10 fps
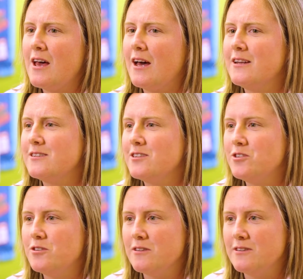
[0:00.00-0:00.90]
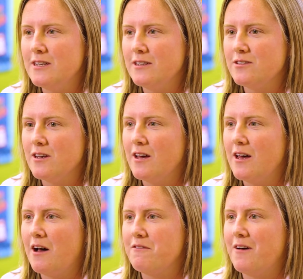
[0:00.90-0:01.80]
And as a student teacher,
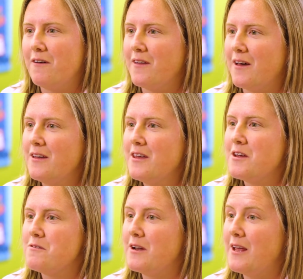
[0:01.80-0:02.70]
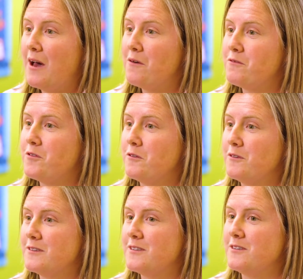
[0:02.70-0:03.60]
I found that really helpful
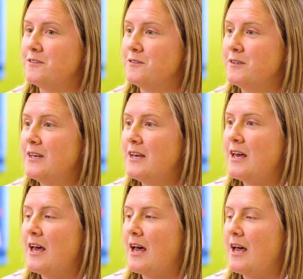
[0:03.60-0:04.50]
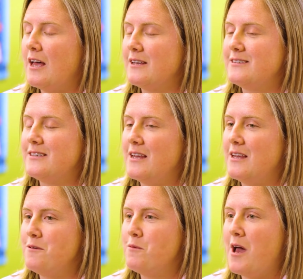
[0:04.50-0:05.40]
to
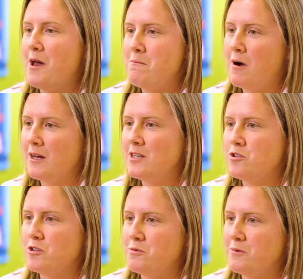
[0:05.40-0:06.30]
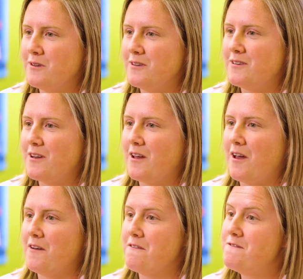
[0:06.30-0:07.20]
see where my judgment
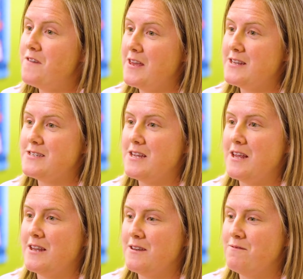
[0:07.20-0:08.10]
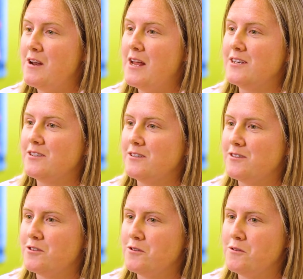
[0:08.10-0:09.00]
kind of fits in relation
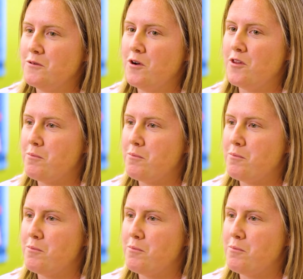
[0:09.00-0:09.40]
to other